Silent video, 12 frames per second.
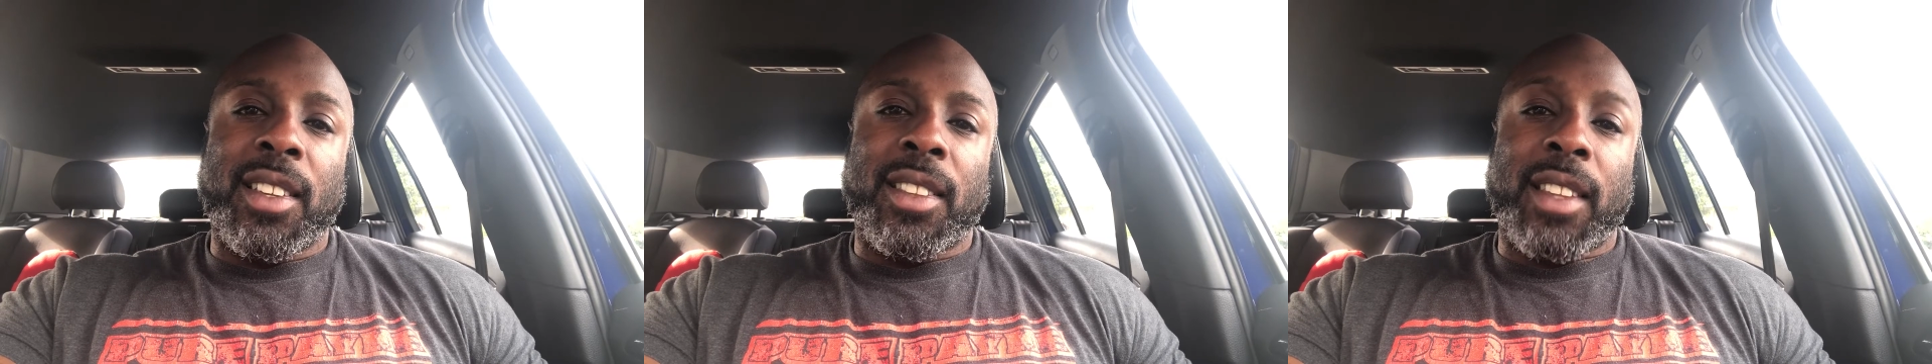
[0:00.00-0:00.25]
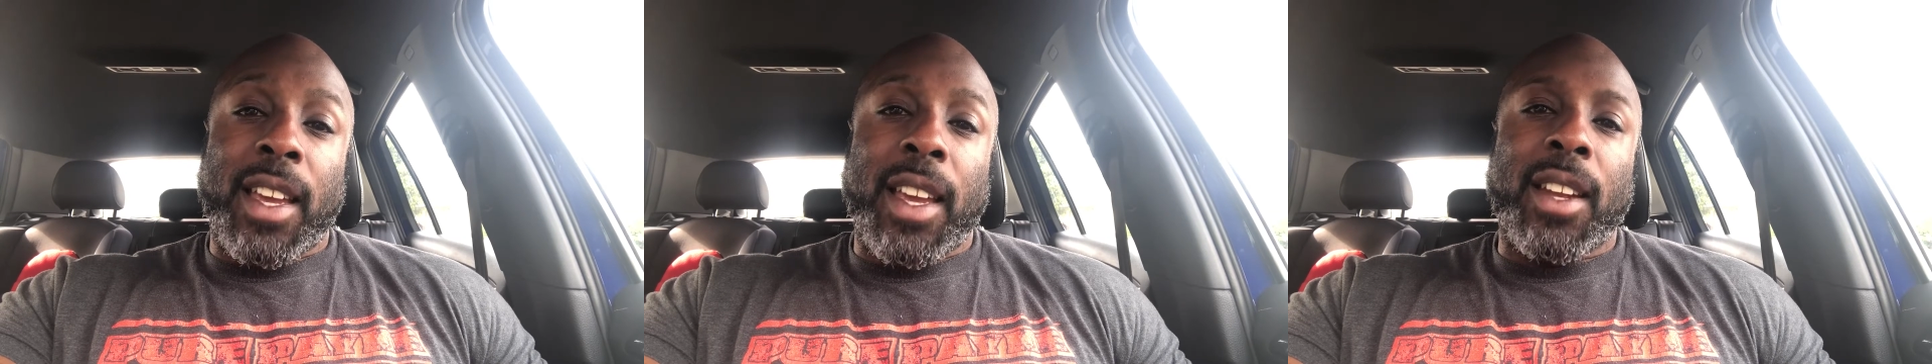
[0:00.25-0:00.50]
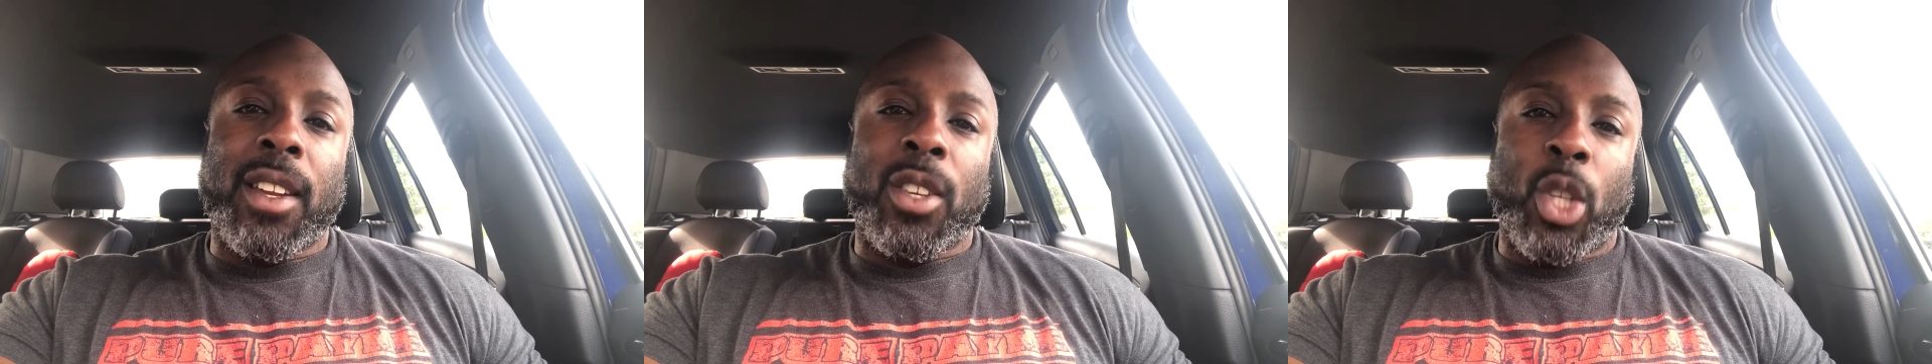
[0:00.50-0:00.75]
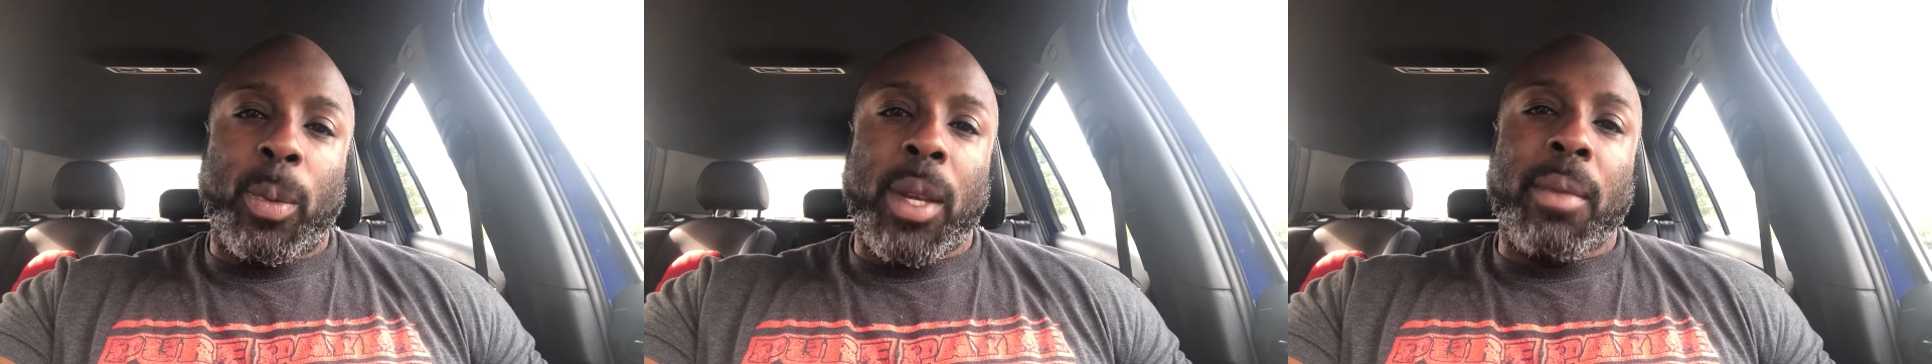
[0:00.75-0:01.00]
then
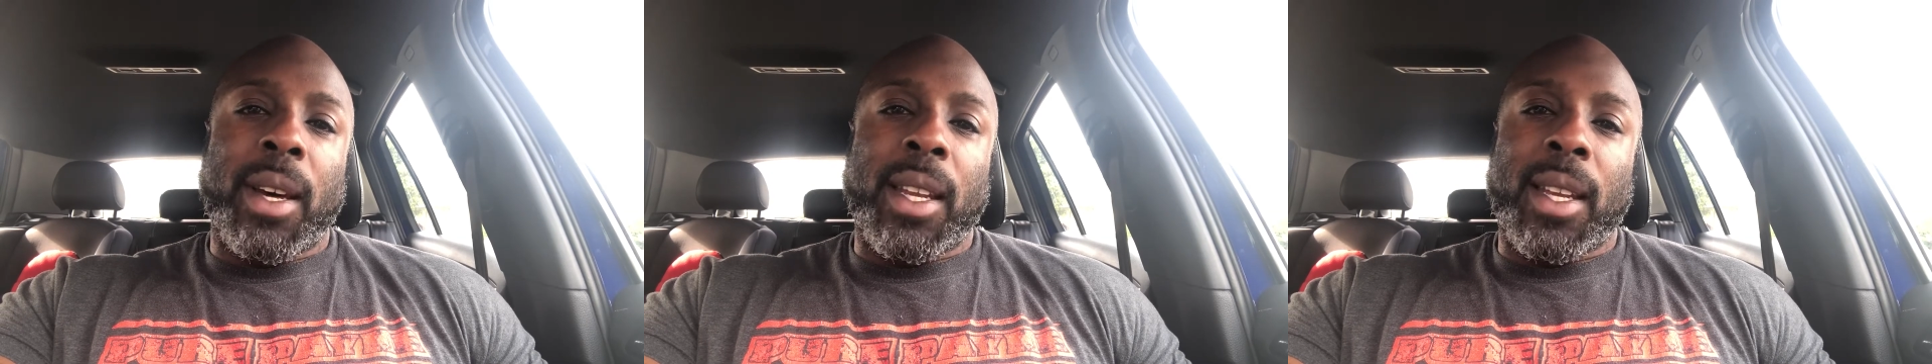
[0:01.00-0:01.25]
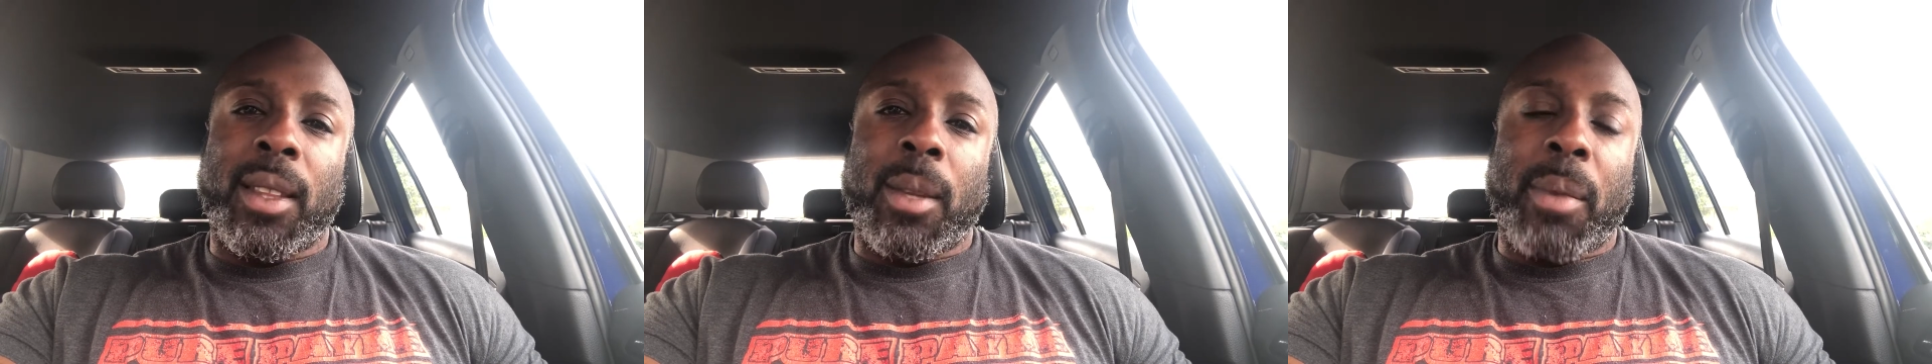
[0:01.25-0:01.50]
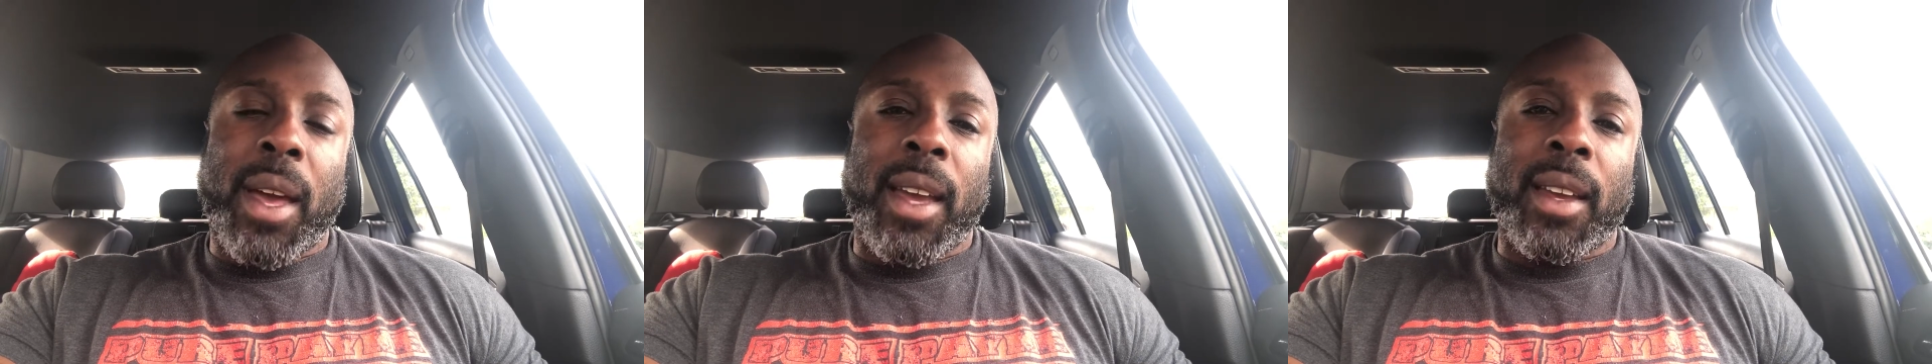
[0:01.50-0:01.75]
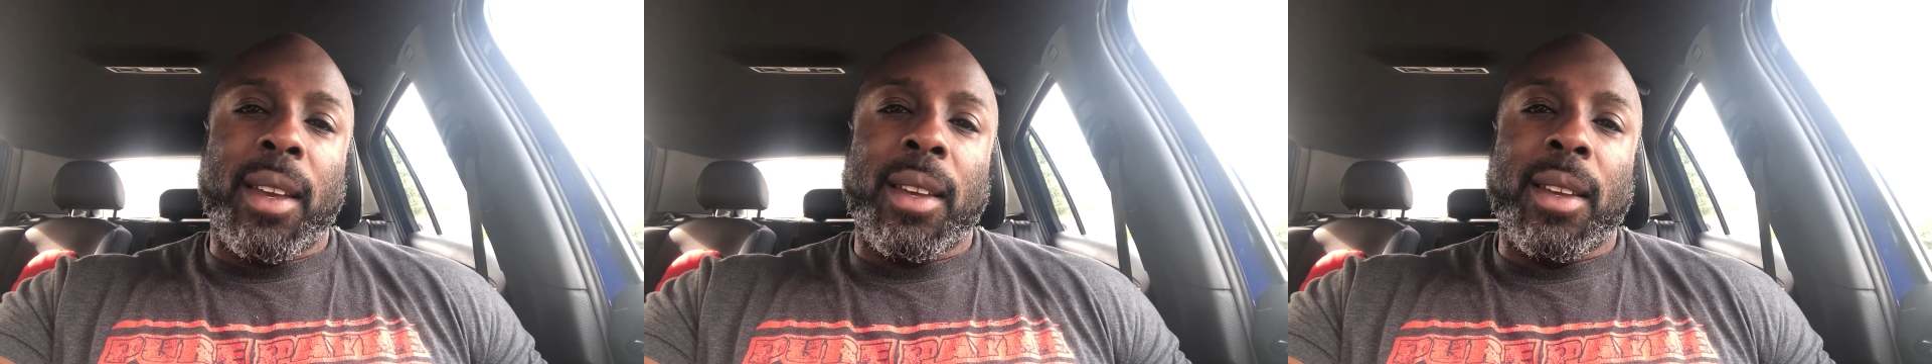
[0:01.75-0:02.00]
you'll be money in the
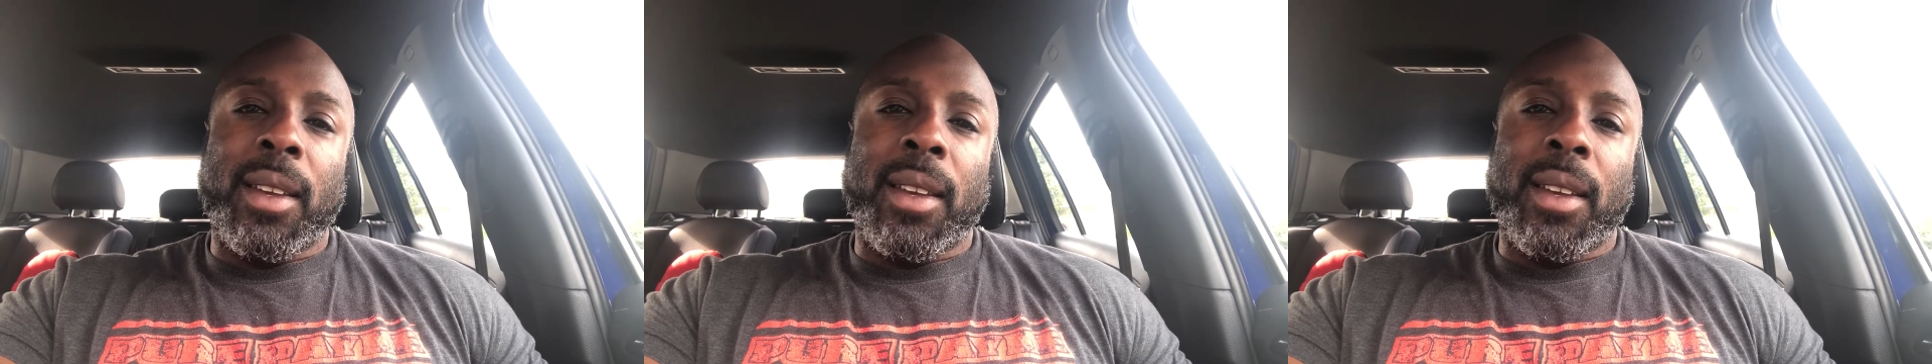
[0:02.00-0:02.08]
bank.